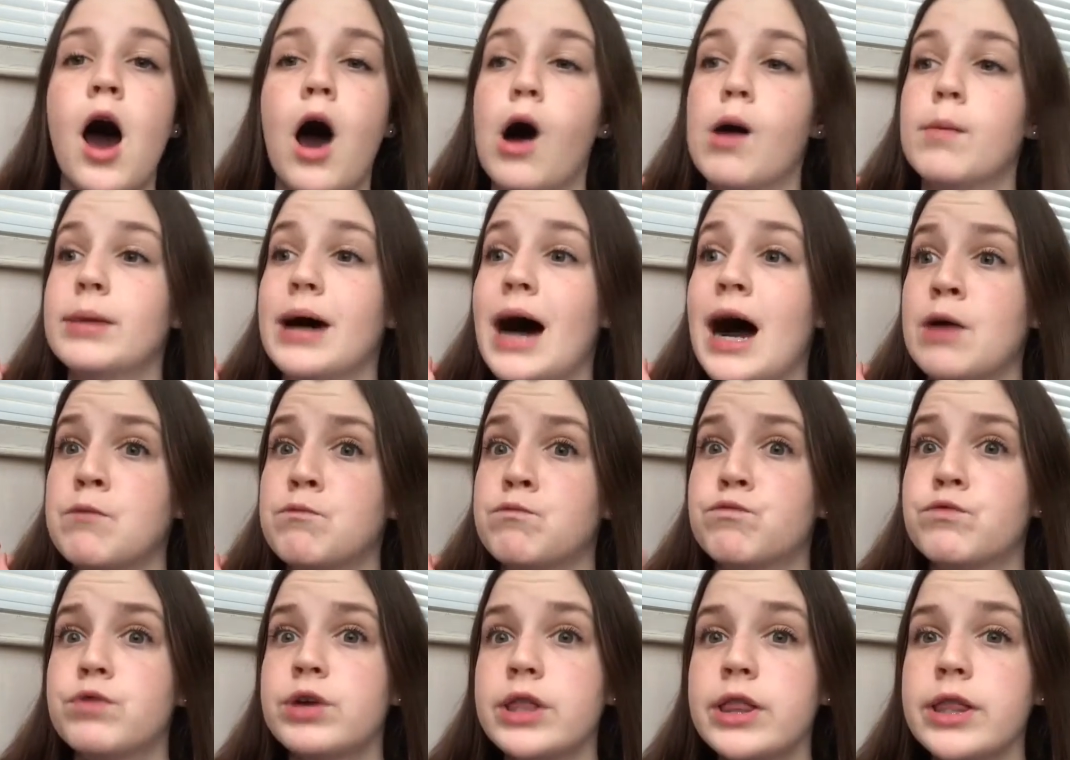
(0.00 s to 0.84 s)
I
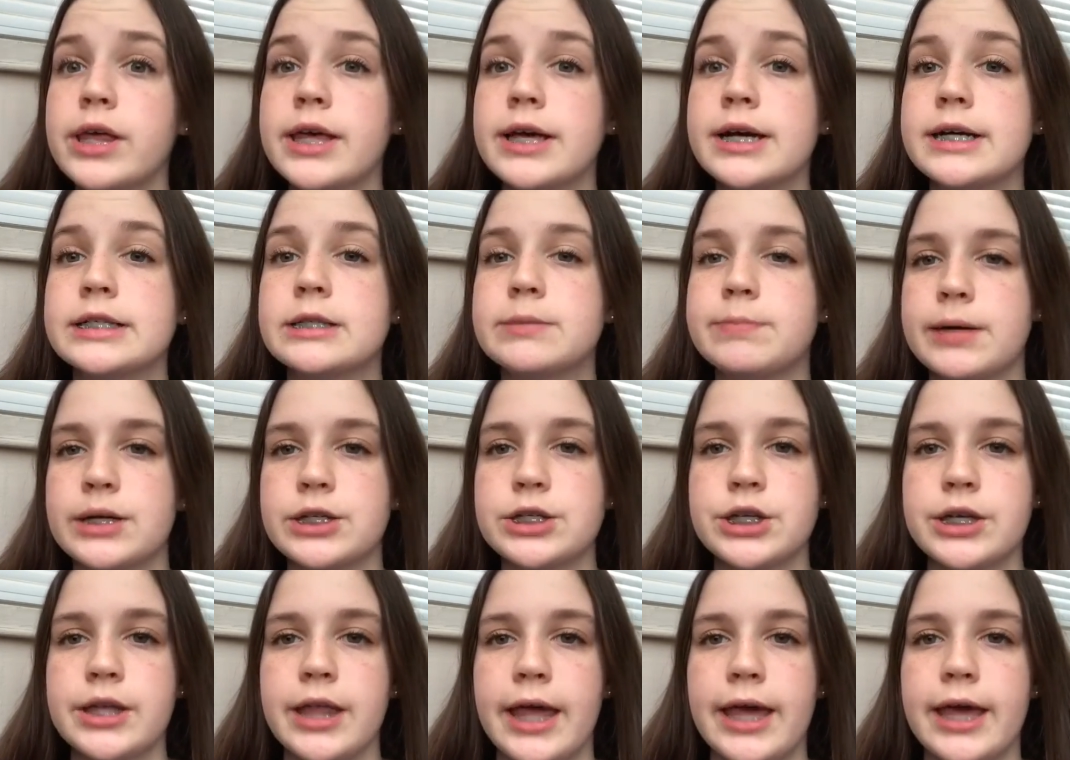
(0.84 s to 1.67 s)
really
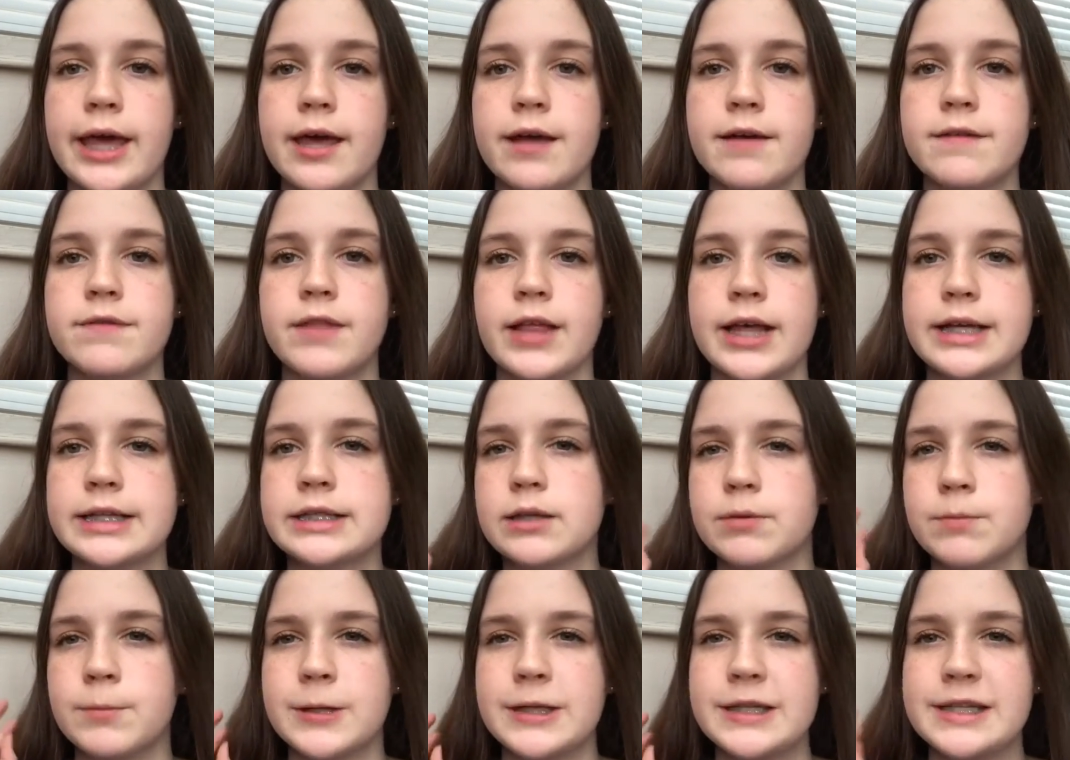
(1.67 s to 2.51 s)
especially like it if
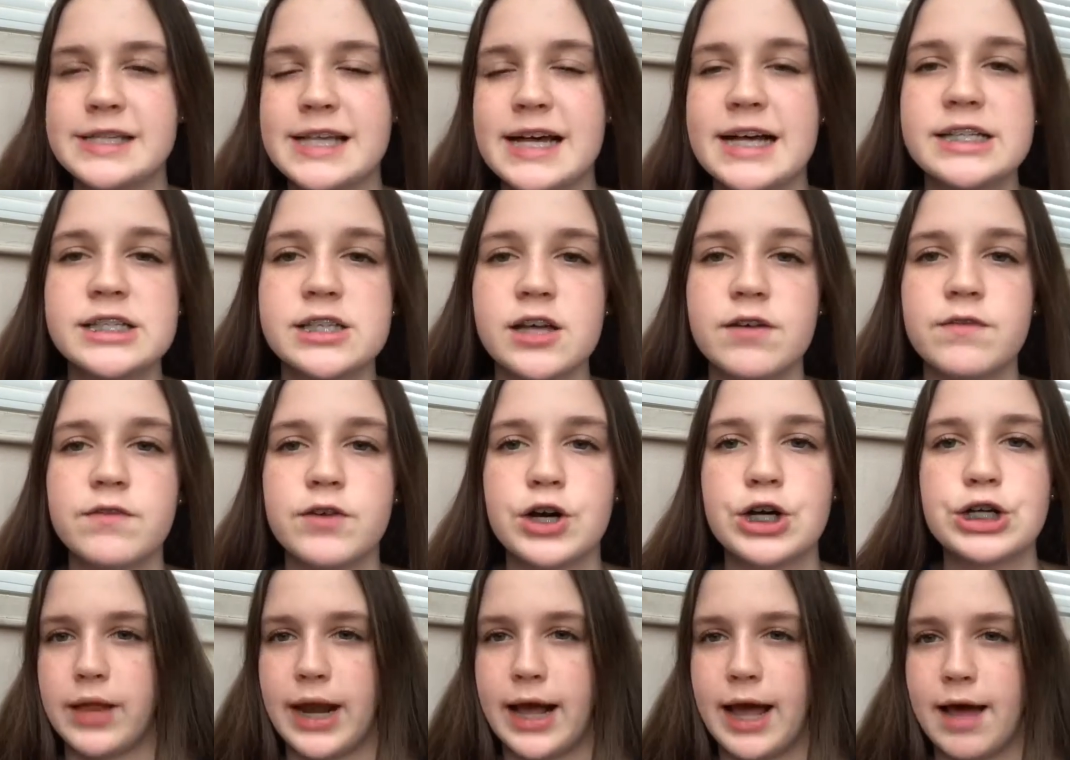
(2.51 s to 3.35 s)
someone says a
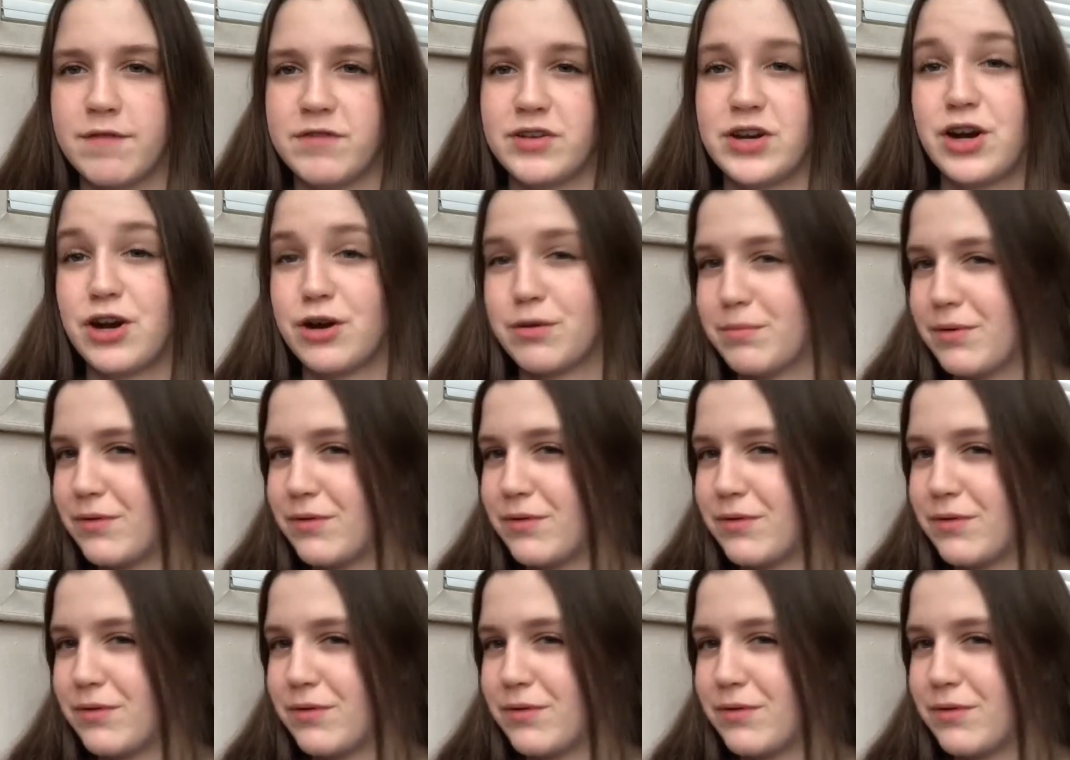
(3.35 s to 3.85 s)
verse that I haven't heard